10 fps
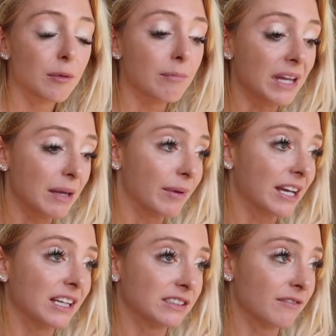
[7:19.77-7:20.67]
me
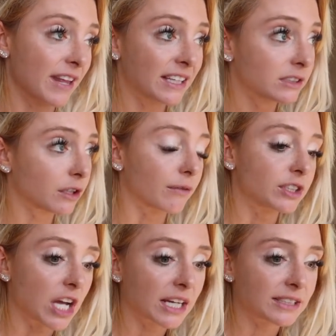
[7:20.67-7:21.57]
because of this, they're
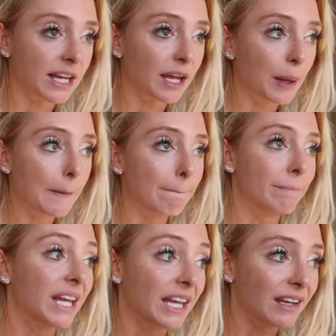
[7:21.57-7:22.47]
rejecting
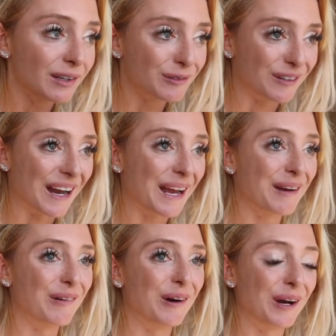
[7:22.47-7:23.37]
me, right?
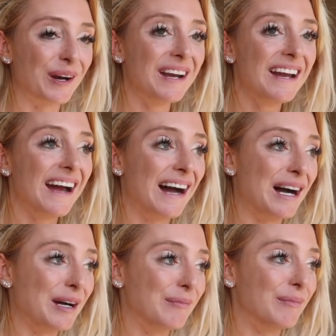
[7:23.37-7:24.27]
Or
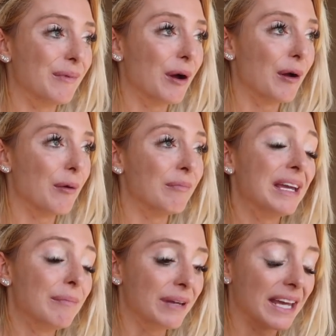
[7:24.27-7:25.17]
um,
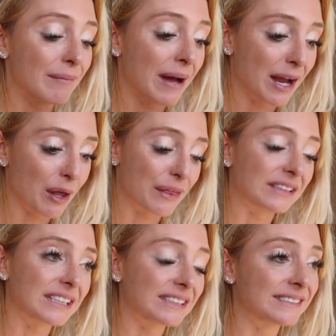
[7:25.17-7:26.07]
me being my
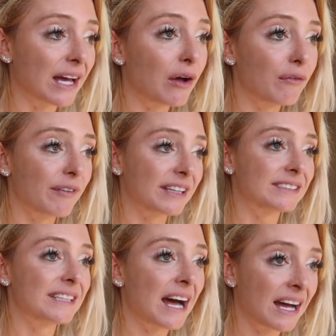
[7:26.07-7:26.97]
authentic self is
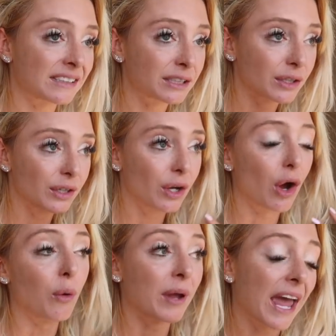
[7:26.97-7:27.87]
not
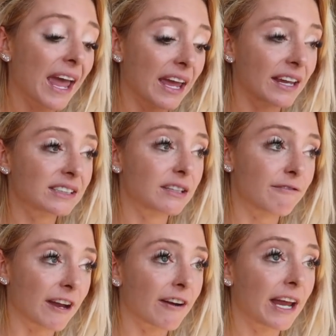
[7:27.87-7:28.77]
okay. And it's a
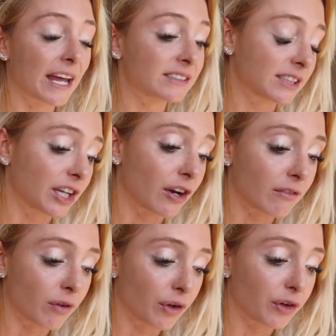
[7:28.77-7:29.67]
very insecure
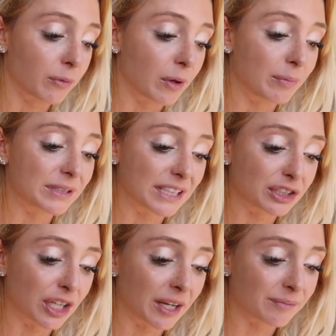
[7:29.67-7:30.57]
and vulnerable
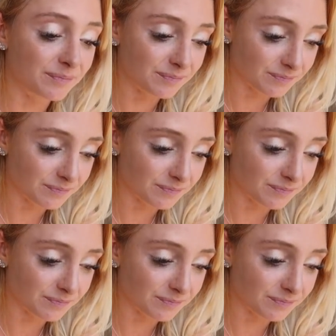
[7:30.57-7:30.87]
position